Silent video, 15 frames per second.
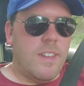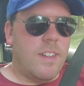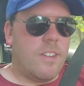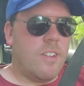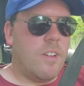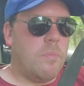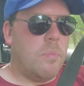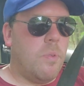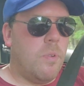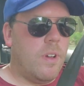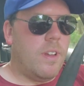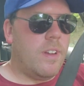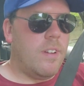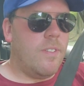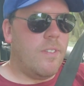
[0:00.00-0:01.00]
at some
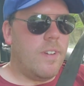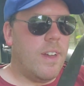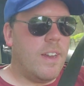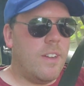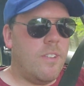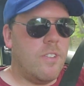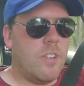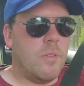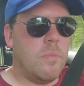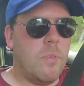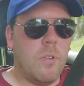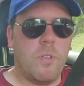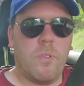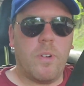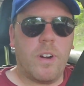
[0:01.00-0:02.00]
point we've got to do some
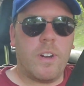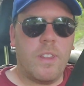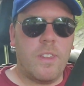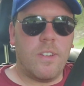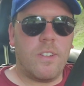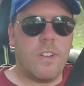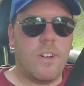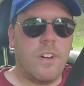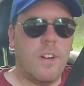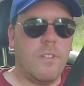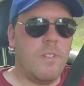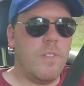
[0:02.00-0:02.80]
more work to this car.